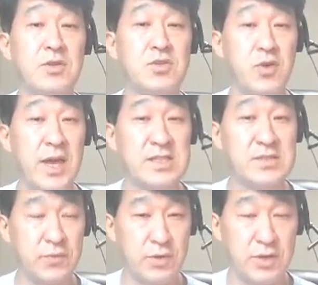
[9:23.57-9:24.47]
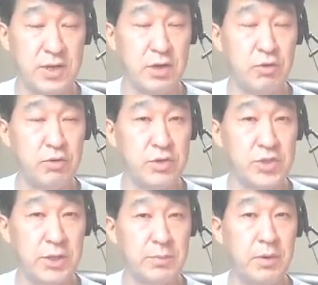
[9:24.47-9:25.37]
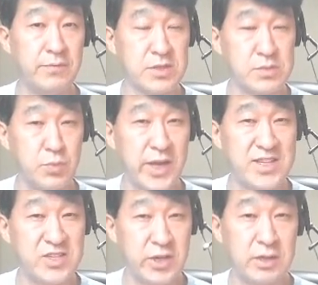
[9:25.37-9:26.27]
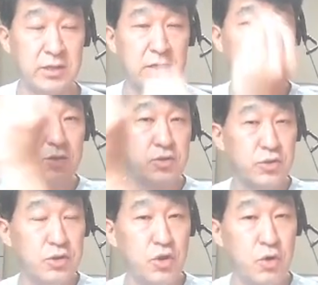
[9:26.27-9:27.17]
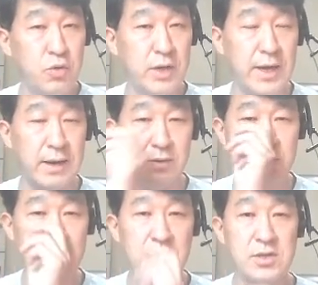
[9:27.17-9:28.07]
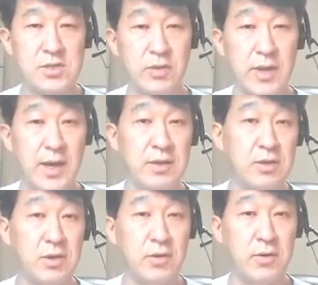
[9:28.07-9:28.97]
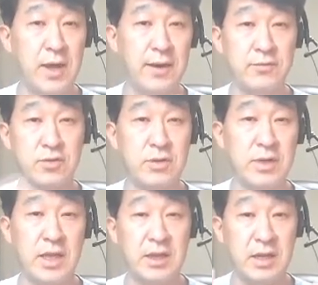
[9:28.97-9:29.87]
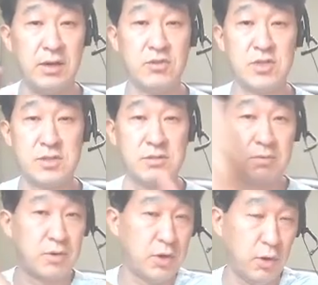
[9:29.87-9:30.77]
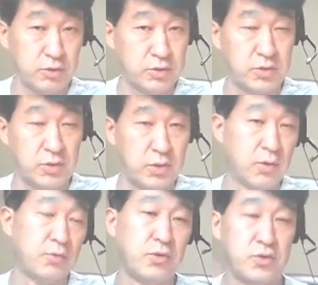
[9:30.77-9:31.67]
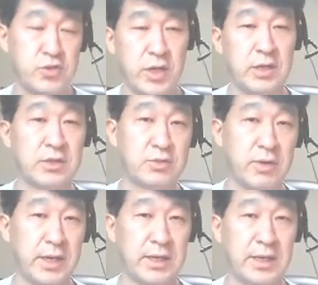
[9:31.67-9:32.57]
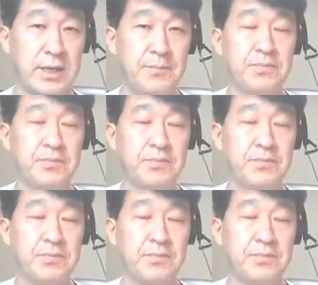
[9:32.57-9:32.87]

transfer the ownership of this brand channel to the new account so that you don't have to do anything. You just go to your new channel directly.